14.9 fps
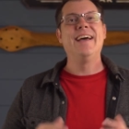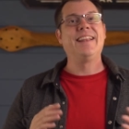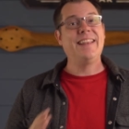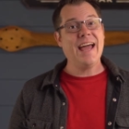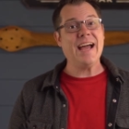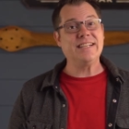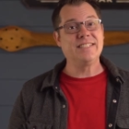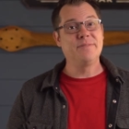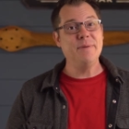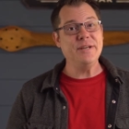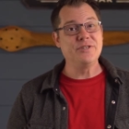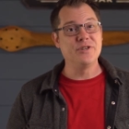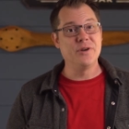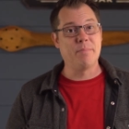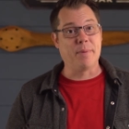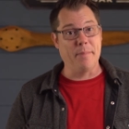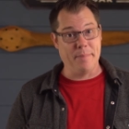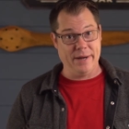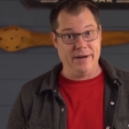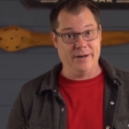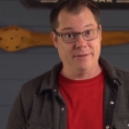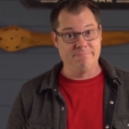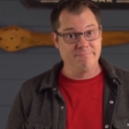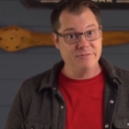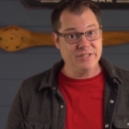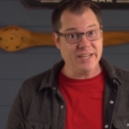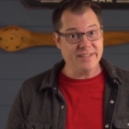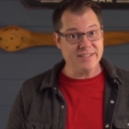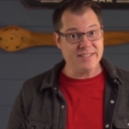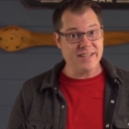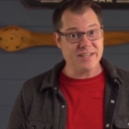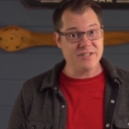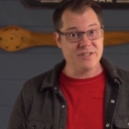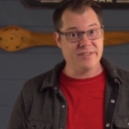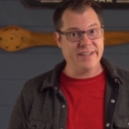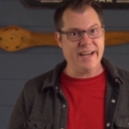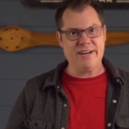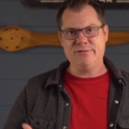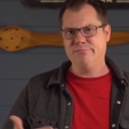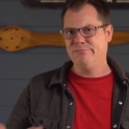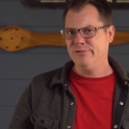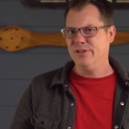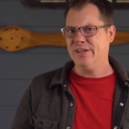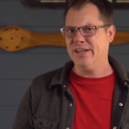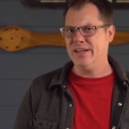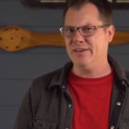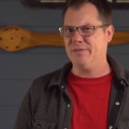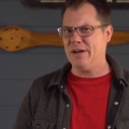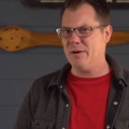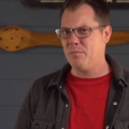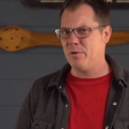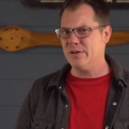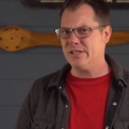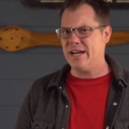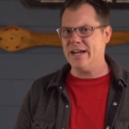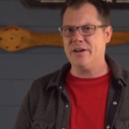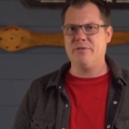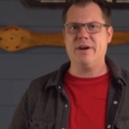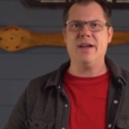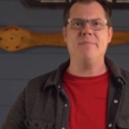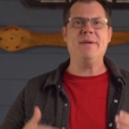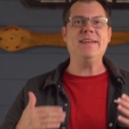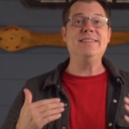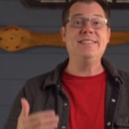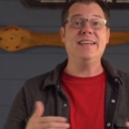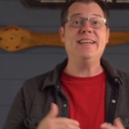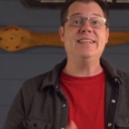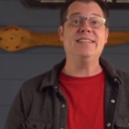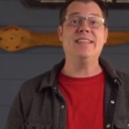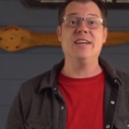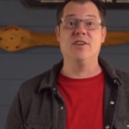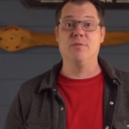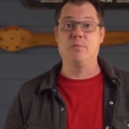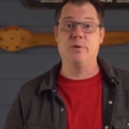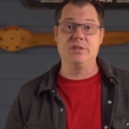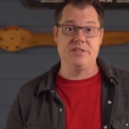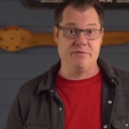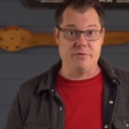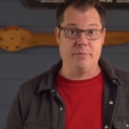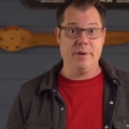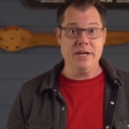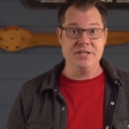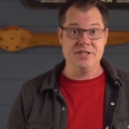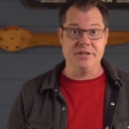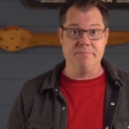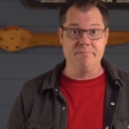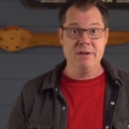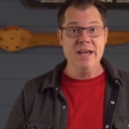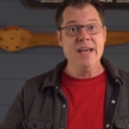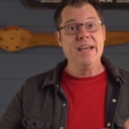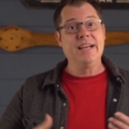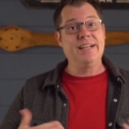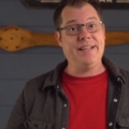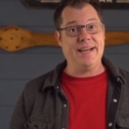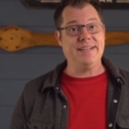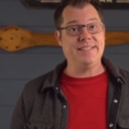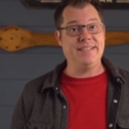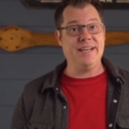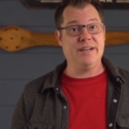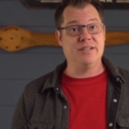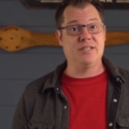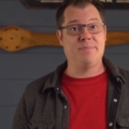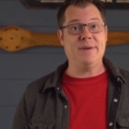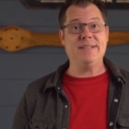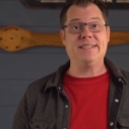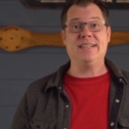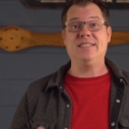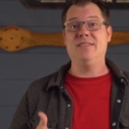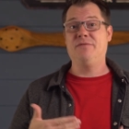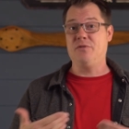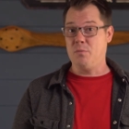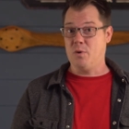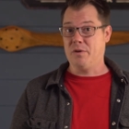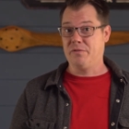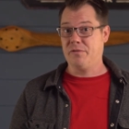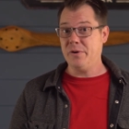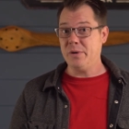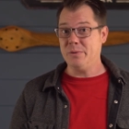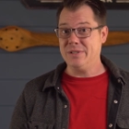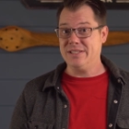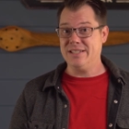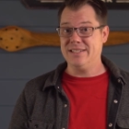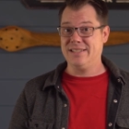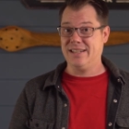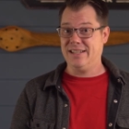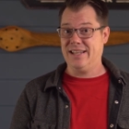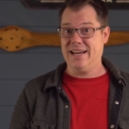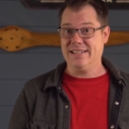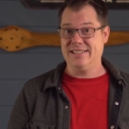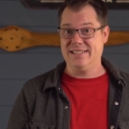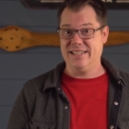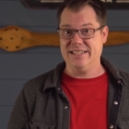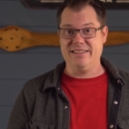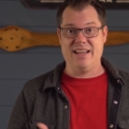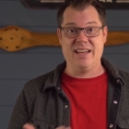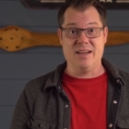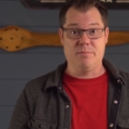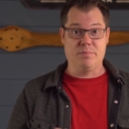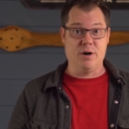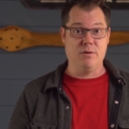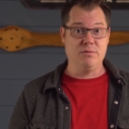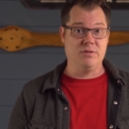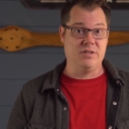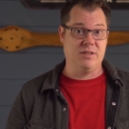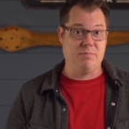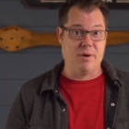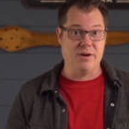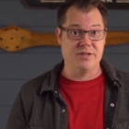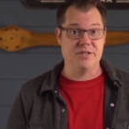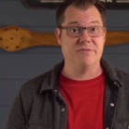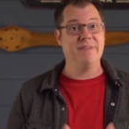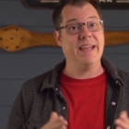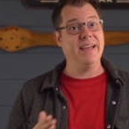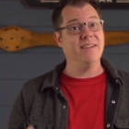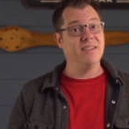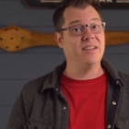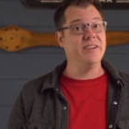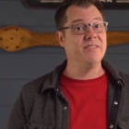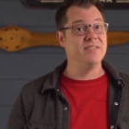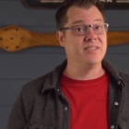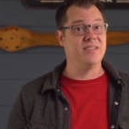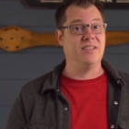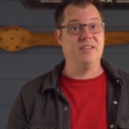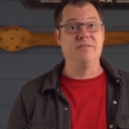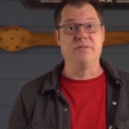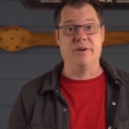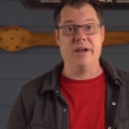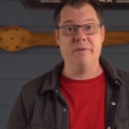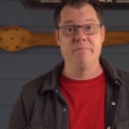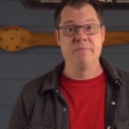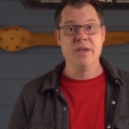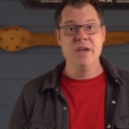Last, make sure to prepare. Check the sectional out, look at an airport diagram, and dig into the airport's information. Class C airspace has a few more frequencies than Class D, like approach, departure, and clearance delivery.